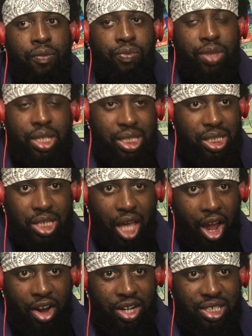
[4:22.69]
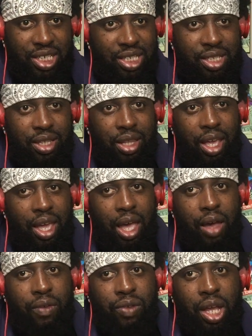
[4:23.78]
This entire season, they
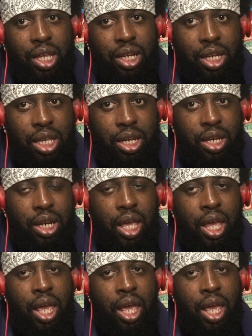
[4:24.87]
have like needed